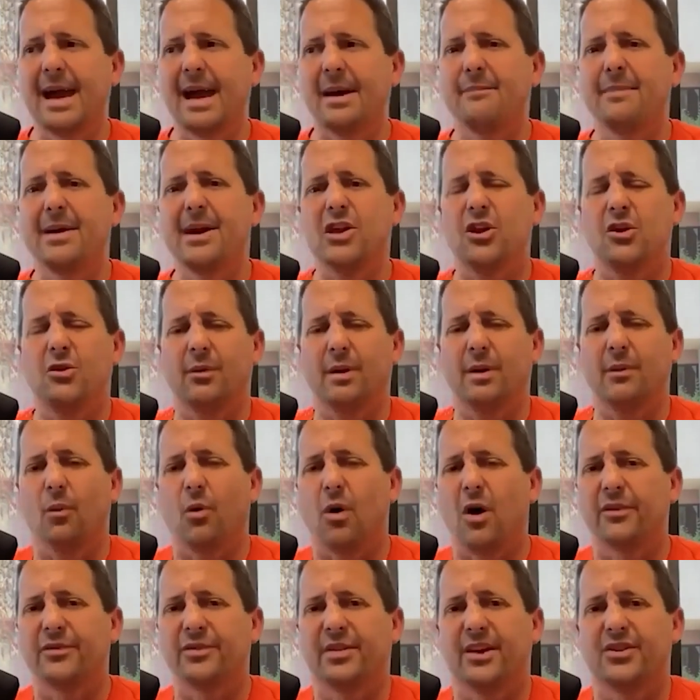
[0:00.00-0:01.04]
Hey, I met you at
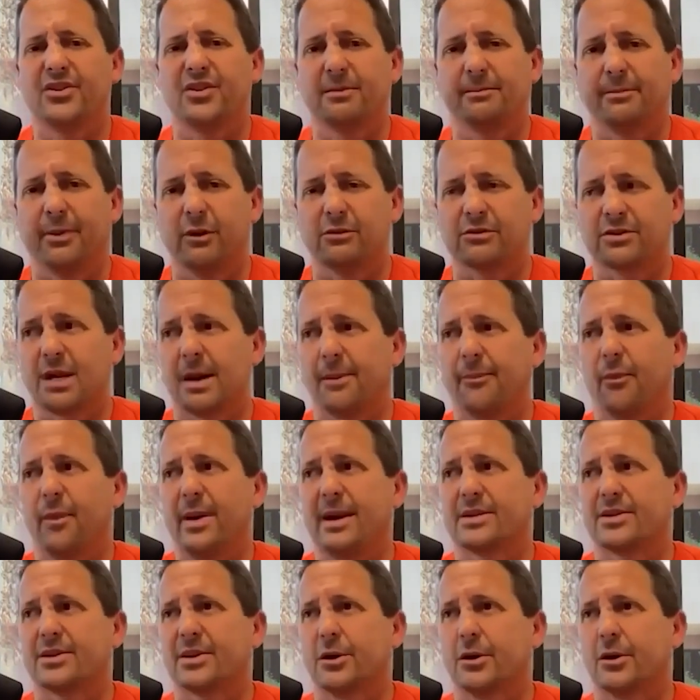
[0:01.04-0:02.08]
Walt Hitching Post a couple
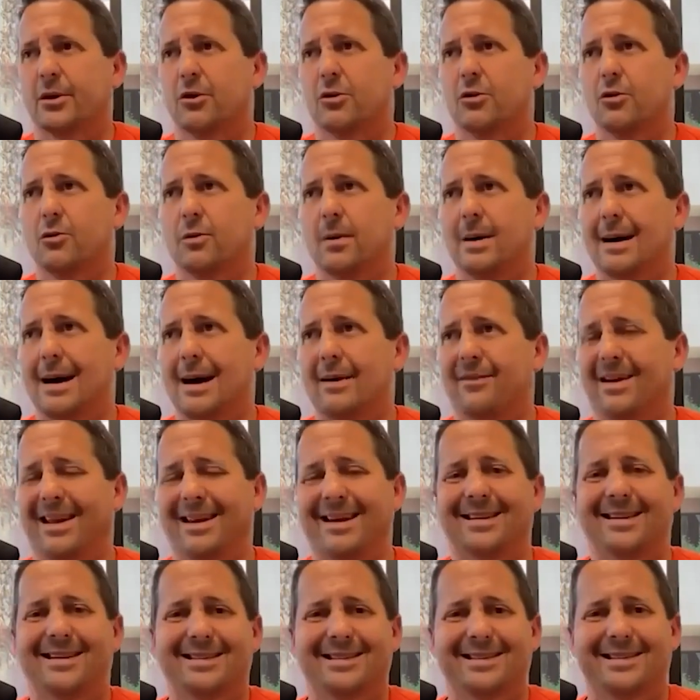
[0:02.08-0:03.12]
weeks ago. I've
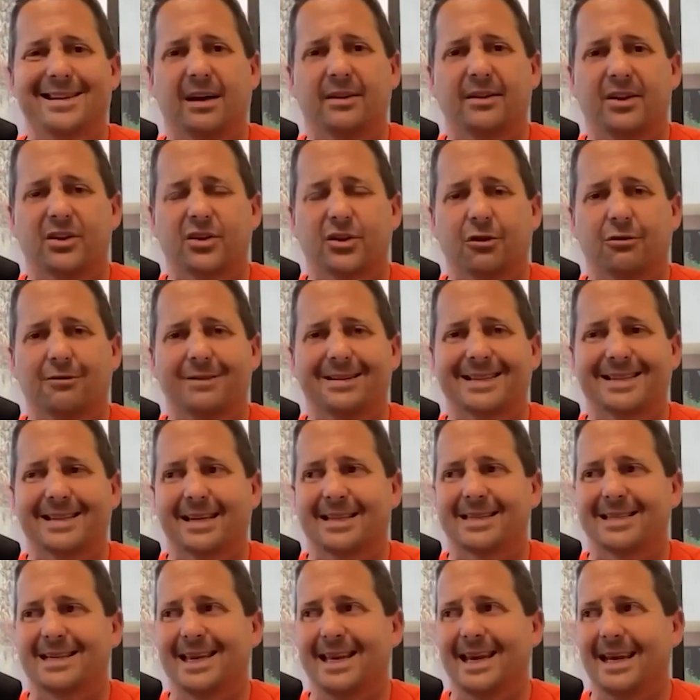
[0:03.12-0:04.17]
got a son that turned
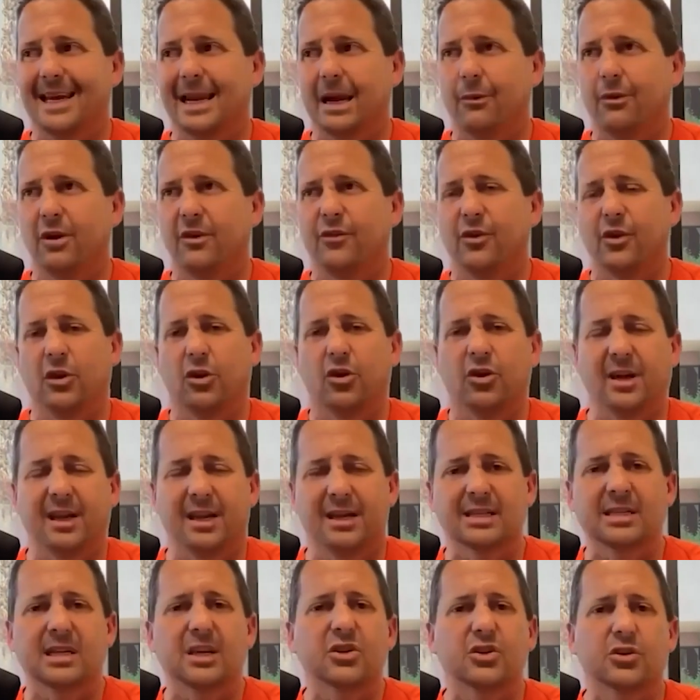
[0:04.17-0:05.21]
16. I wonder if you could
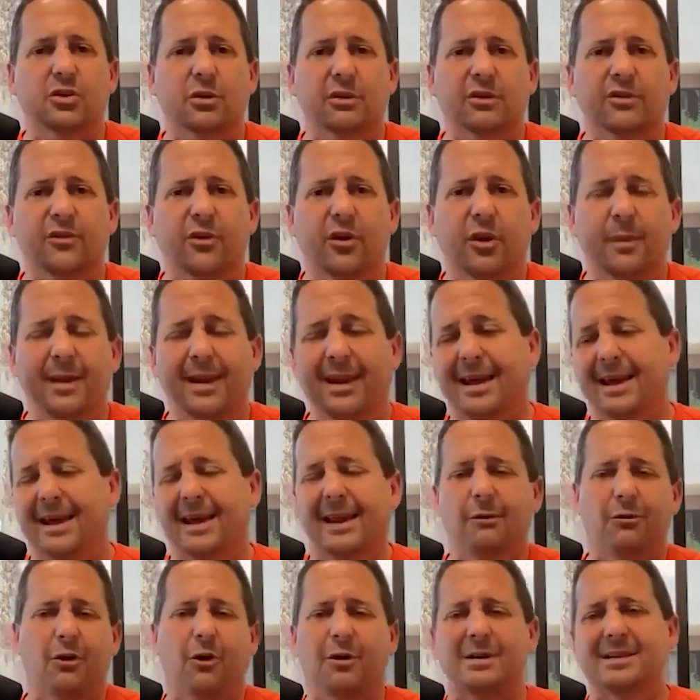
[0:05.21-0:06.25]
look at his insurance for me.
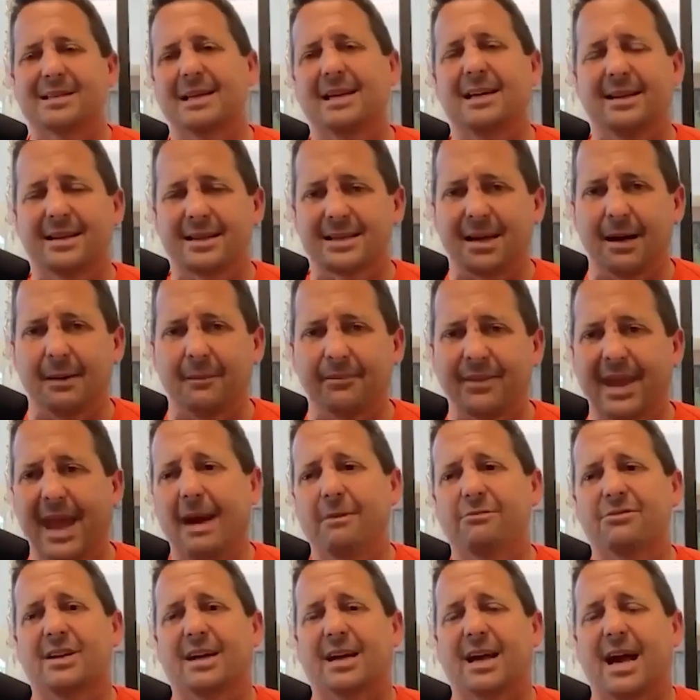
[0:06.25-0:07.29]
Like, it would always lead to something.
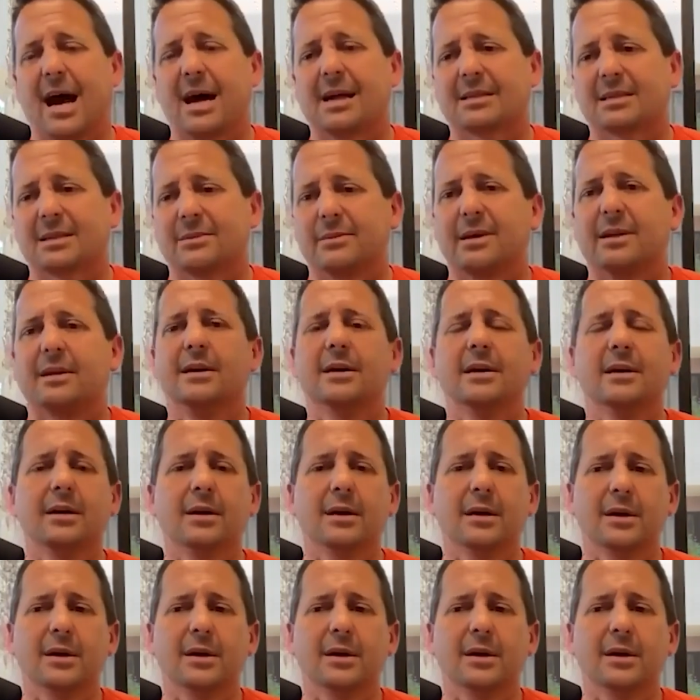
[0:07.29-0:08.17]
Dad was a consummate